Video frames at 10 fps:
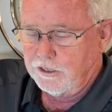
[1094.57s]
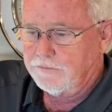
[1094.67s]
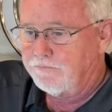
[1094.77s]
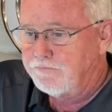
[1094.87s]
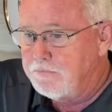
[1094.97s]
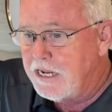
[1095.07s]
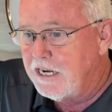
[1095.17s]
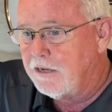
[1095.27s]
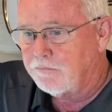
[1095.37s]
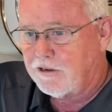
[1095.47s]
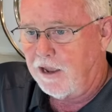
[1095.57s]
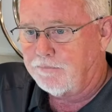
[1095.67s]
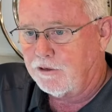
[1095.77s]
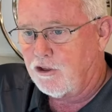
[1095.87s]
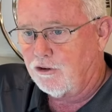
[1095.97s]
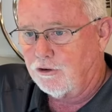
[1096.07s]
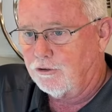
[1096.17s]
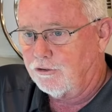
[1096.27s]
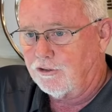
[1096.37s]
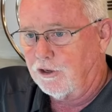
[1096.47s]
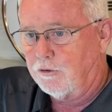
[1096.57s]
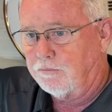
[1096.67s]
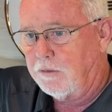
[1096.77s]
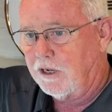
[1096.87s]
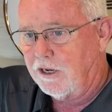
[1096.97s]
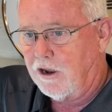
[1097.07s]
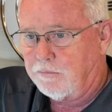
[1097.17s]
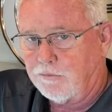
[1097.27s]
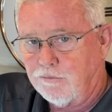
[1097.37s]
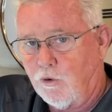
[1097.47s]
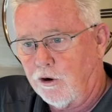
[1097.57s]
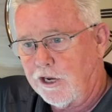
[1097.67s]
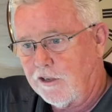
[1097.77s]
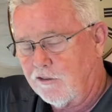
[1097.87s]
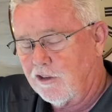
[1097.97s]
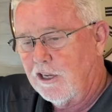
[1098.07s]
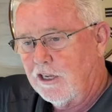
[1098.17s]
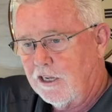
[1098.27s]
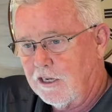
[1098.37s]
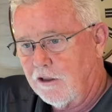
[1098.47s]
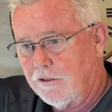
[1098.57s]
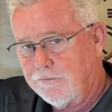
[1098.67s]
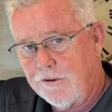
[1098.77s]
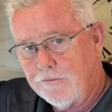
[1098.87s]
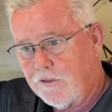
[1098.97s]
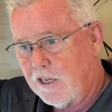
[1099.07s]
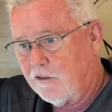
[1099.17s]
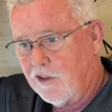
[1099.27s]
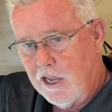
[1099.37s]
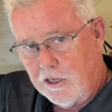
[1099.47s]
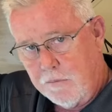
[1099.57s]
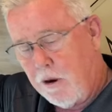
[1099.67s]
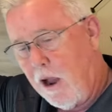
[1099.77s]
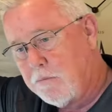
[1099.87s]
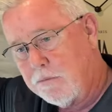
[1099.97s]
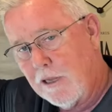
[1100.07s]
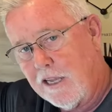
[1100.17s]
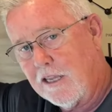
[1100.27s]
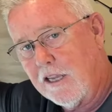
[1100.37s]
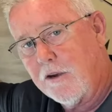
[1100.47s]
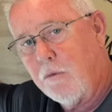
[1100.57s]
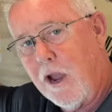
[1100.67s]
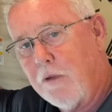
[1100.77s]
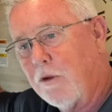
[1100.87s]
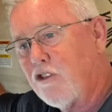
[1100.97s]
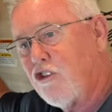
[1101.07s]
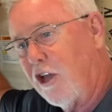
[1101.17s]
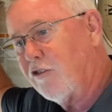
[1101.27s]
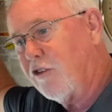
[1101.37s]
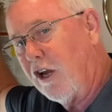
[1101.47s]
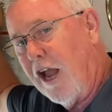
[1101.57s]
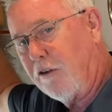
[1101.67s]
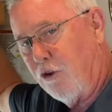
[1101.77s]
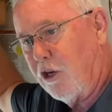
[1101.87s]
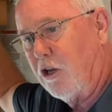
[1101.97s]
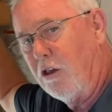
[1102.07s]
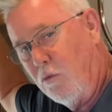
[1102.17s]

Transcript: in medium temperatures, you know, mid, upper 40s into the 50s, you probably can get away with just electrical